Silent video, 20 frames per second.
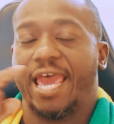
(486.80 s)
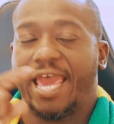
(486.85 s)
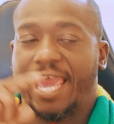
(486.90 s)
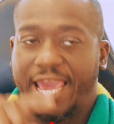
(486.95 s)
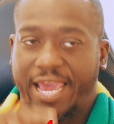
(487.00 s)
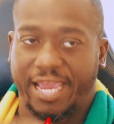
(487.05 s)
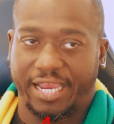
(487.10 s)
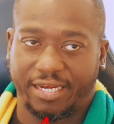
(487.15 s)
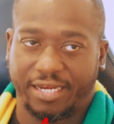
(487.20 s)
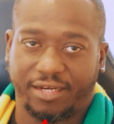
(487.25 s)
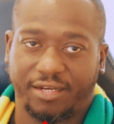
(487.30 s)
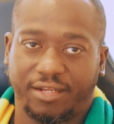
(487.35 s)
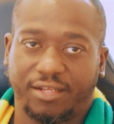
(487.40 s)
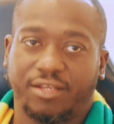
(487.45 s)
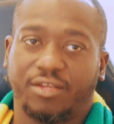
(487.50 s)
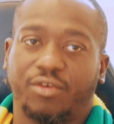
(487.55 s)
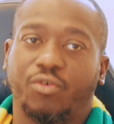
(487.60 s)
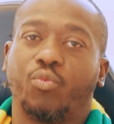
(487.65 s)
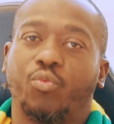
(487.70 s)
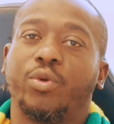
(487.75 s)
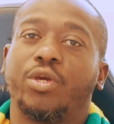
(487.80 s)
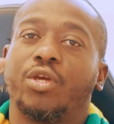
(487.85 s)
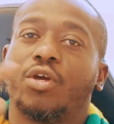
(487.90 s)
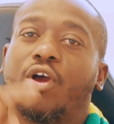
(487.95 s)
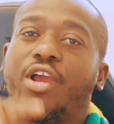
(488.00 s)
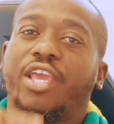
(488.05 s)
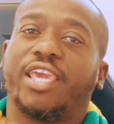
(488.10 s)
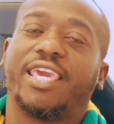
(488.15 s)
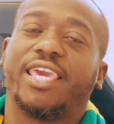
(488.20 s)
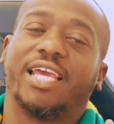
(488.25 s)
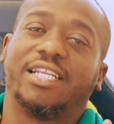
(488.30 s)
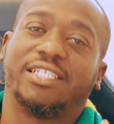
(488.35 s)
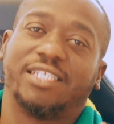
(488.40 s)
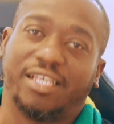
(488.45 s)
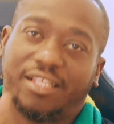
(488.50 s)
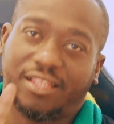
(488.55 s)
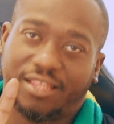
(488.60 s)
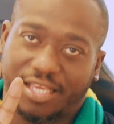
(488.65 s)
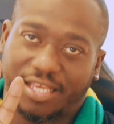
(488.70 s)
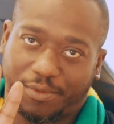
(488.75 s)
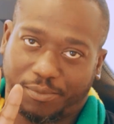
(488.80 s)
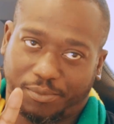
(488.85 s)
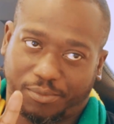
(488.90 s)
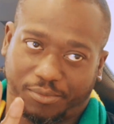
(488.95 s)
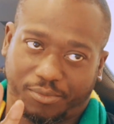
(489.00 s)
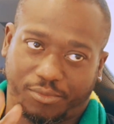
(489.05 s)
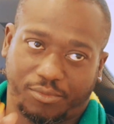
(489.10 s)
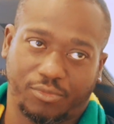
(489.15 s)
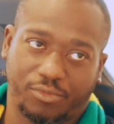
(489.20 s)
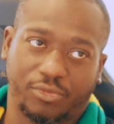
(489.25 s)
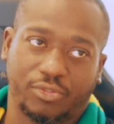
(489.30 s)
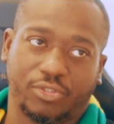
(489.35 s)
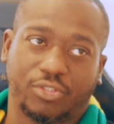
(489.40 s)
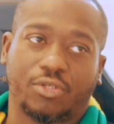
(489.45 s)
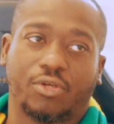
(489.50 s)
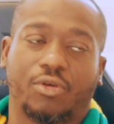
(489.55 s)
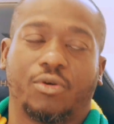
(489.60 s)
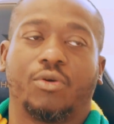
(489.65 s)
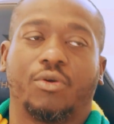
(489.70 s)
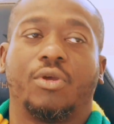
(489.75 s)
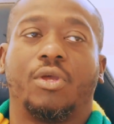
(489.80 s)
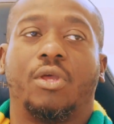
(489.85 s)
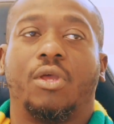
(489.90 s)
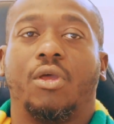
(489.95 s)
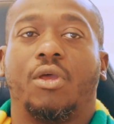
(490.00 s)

and we are getting them. So